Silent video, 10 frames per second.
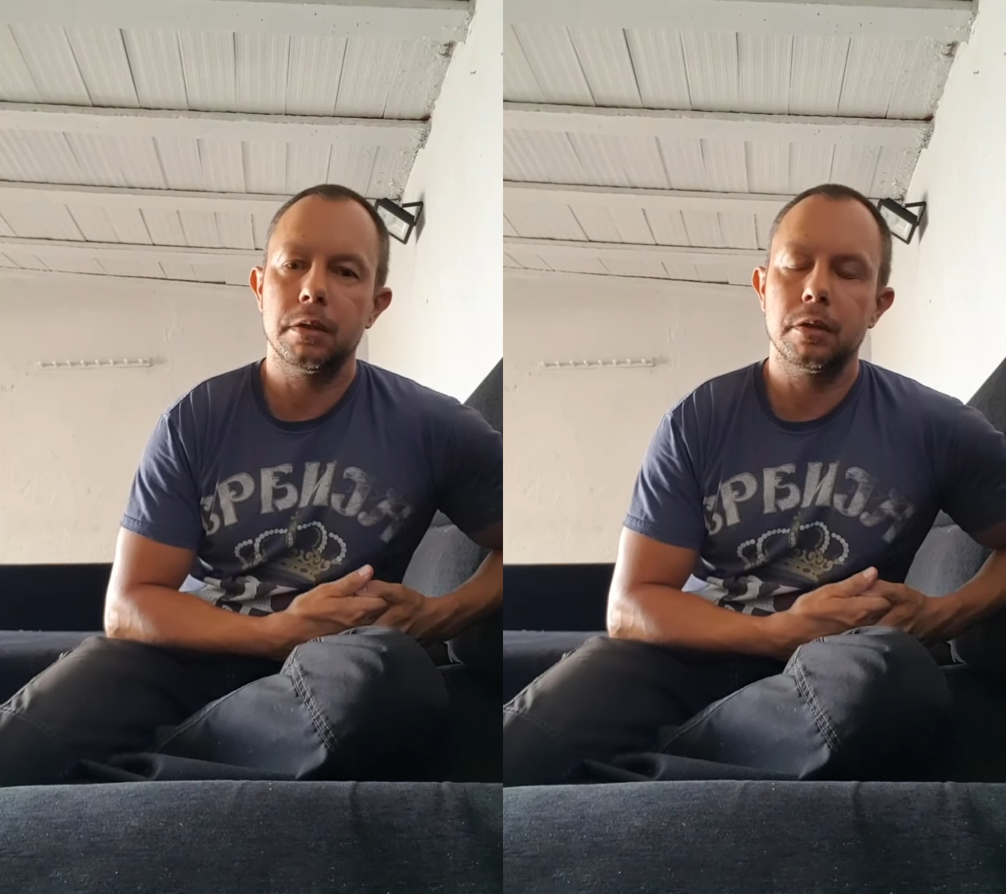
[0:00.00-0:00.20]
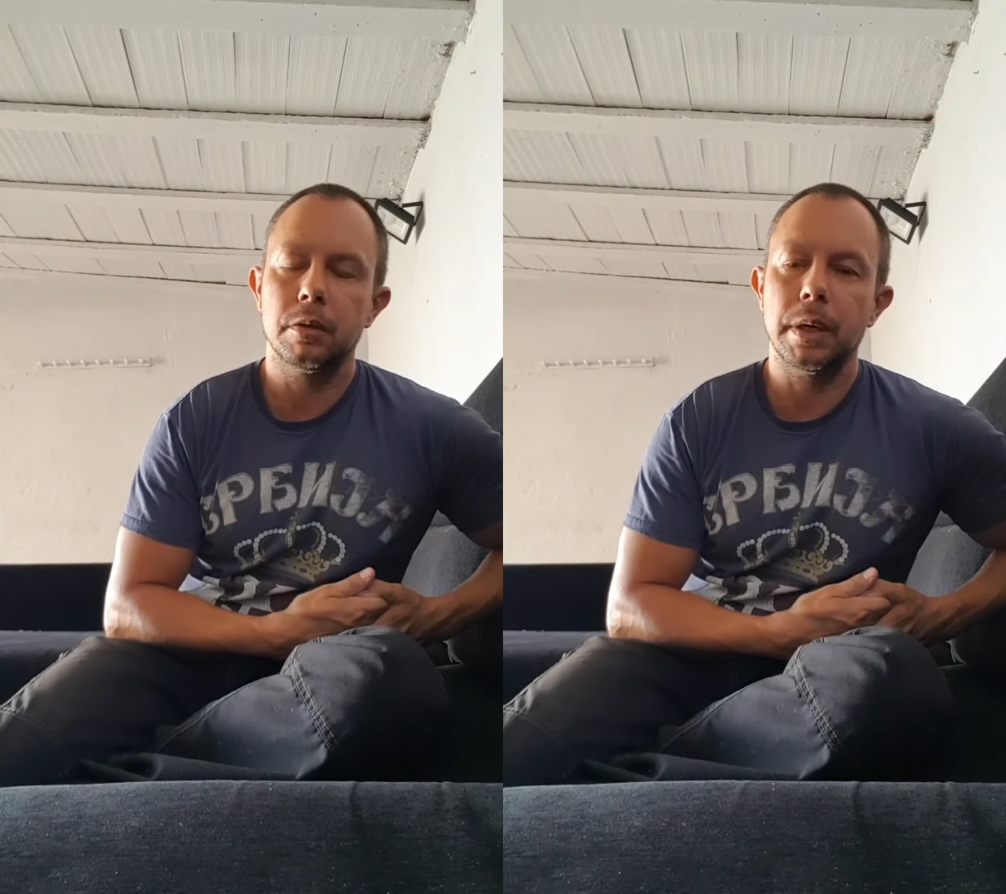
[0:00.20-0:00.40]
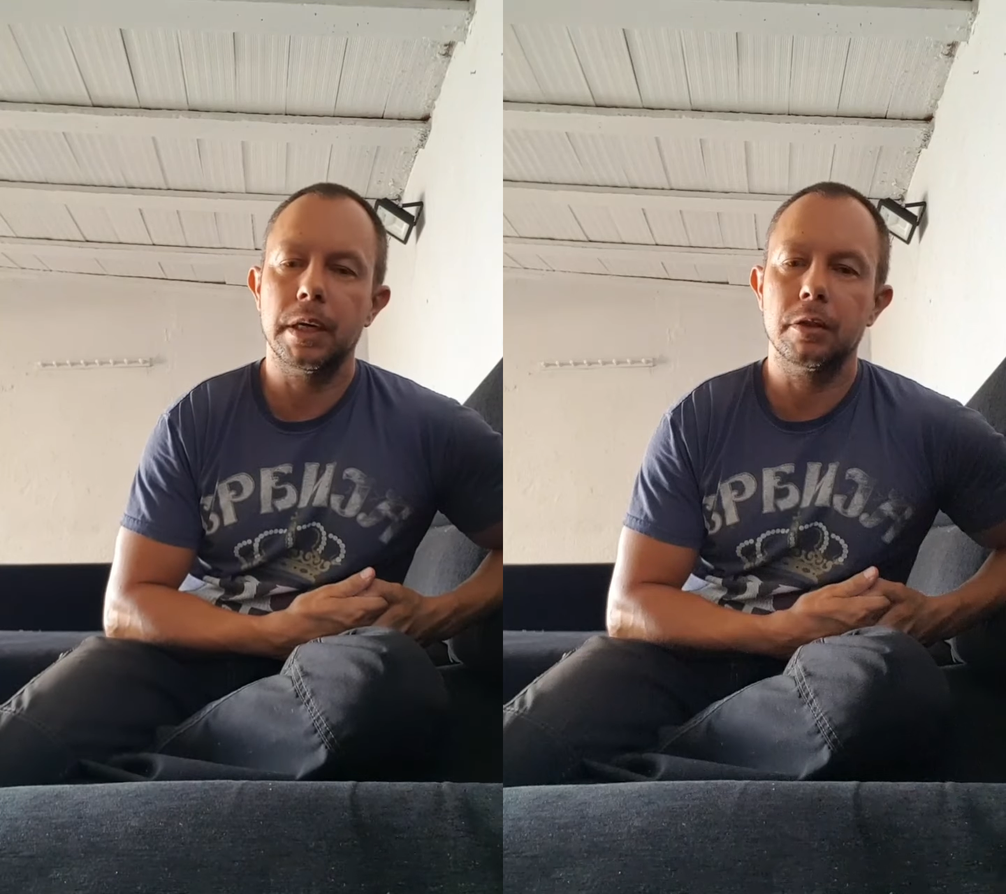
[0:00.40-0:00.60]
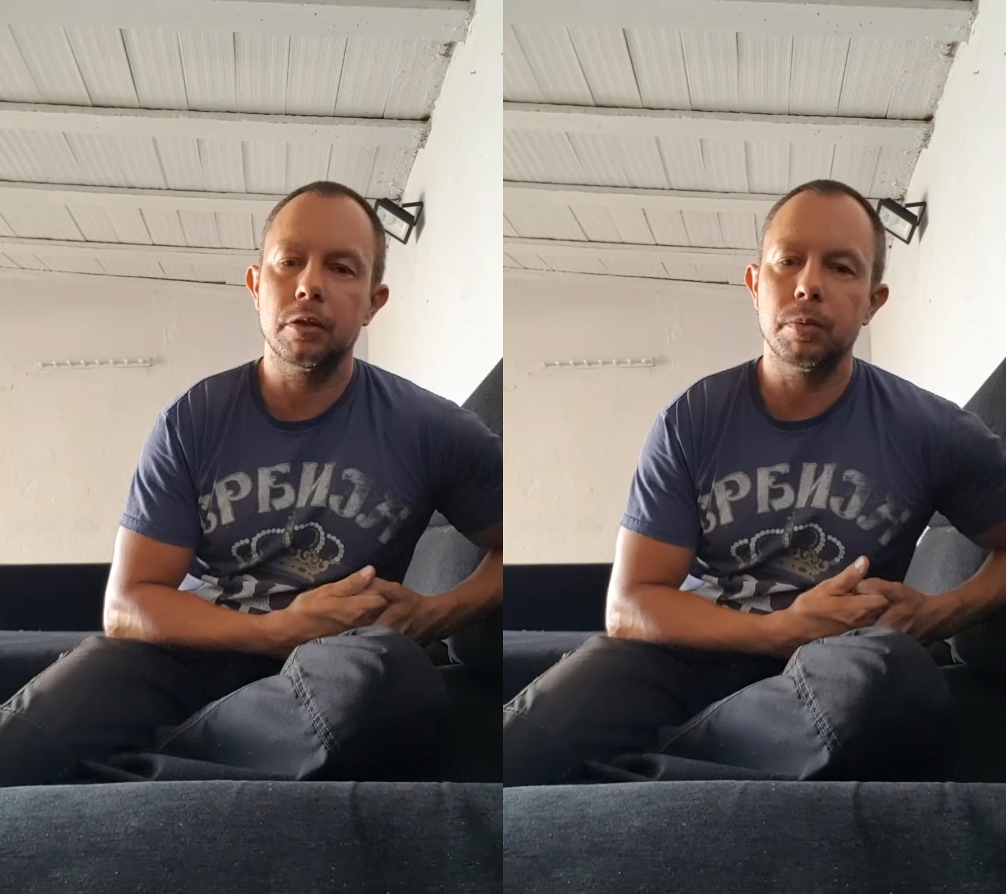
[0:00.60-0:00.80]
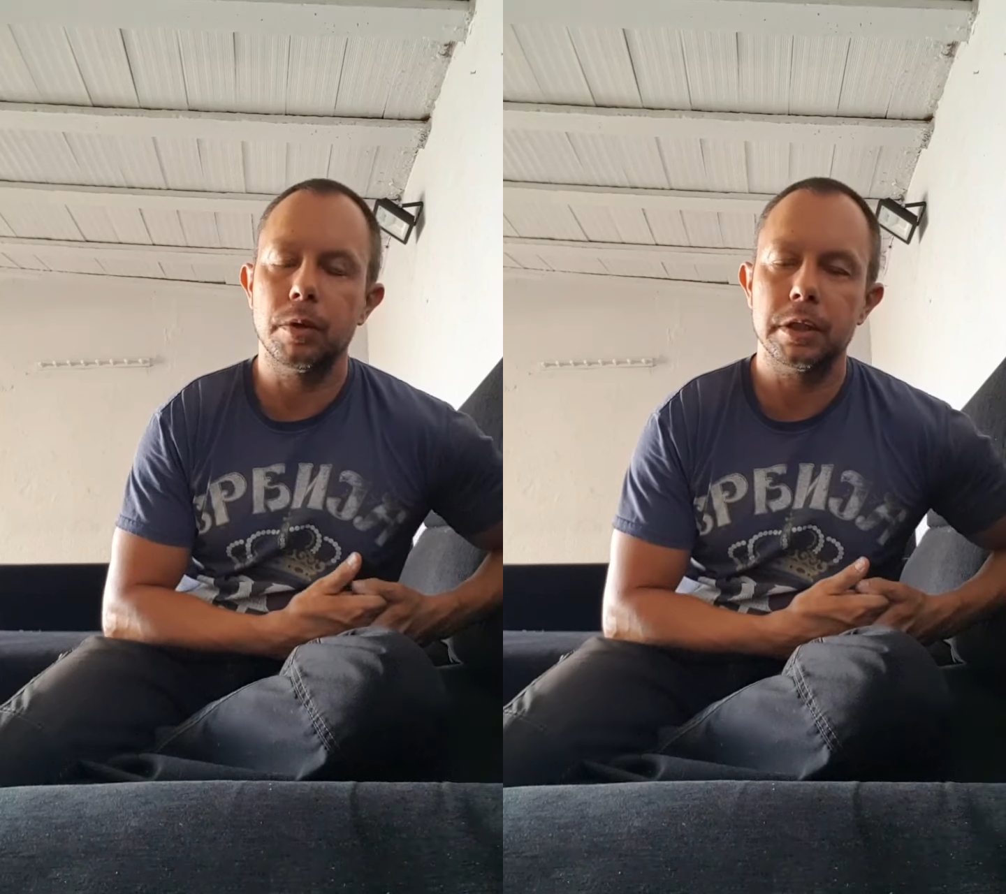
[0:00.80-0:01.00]
to make a
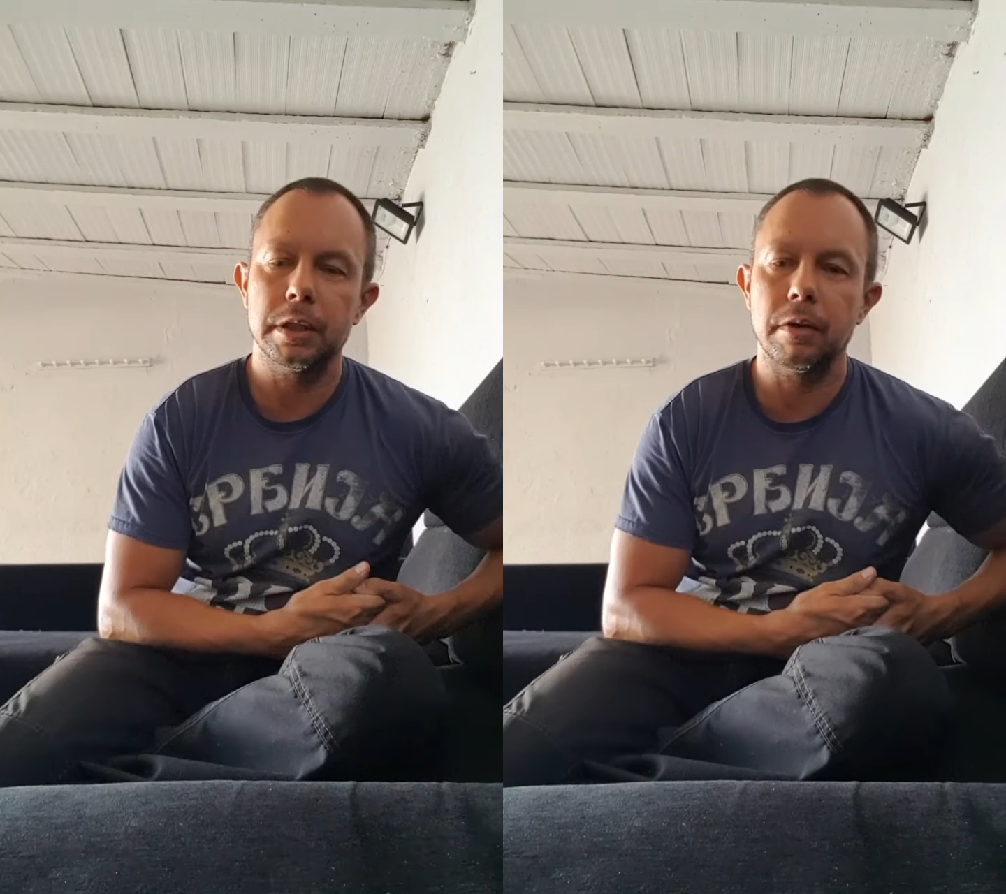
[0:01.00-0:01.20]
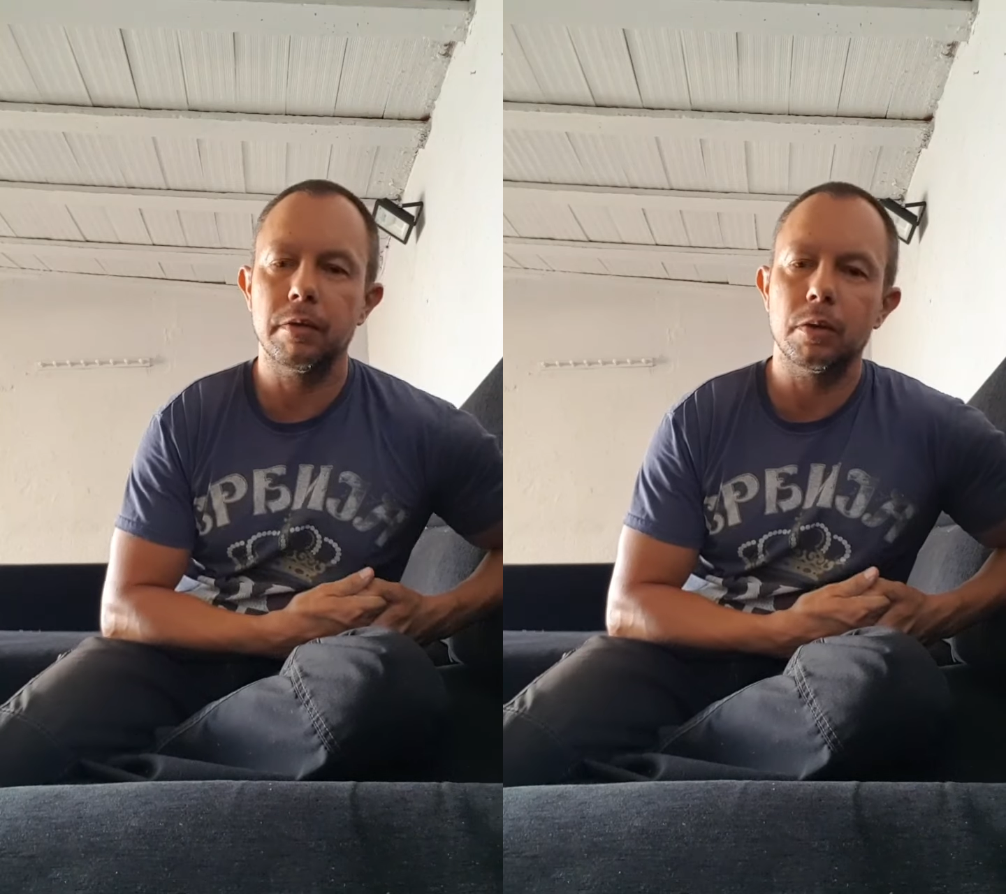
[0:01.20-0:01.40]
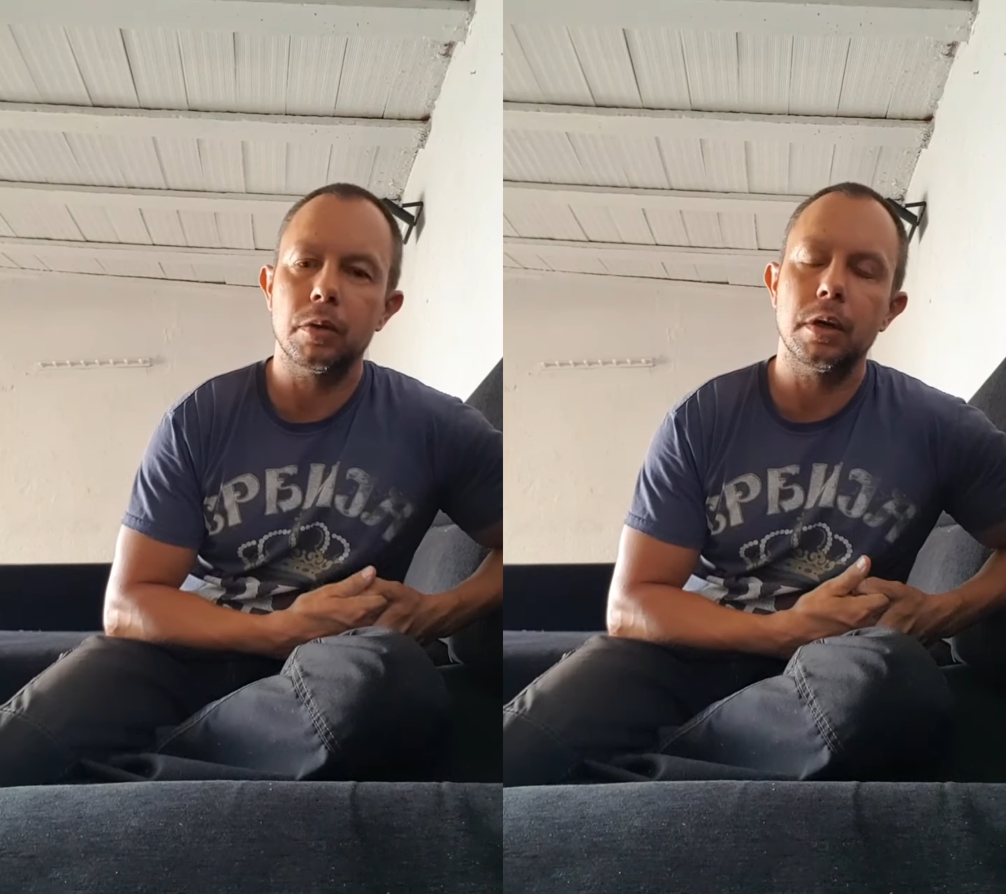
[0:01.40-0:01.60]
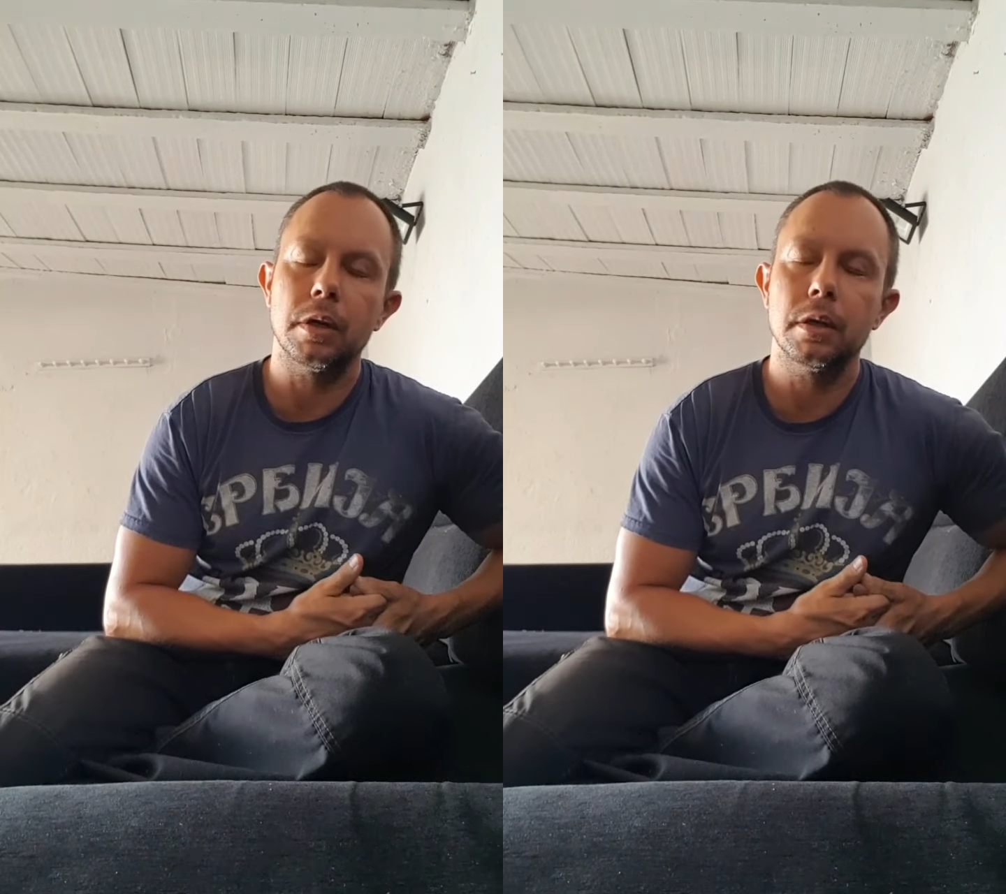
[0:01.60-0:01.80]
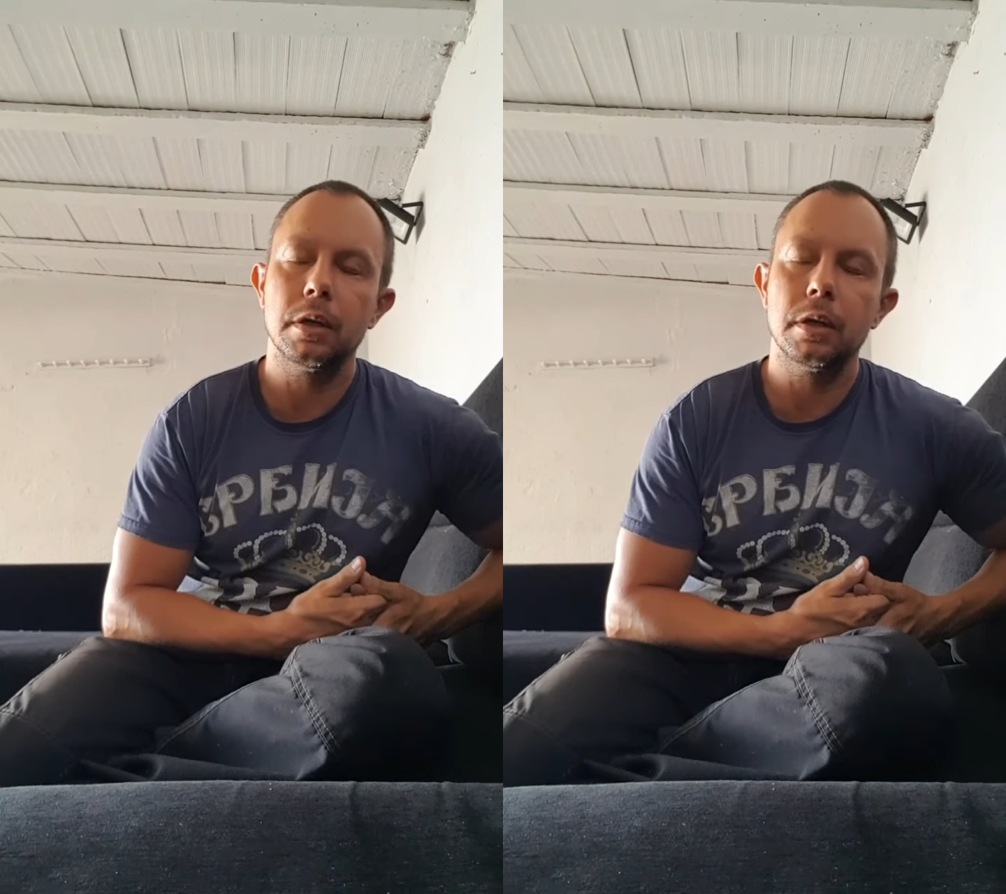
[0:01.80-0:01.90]
2.7 or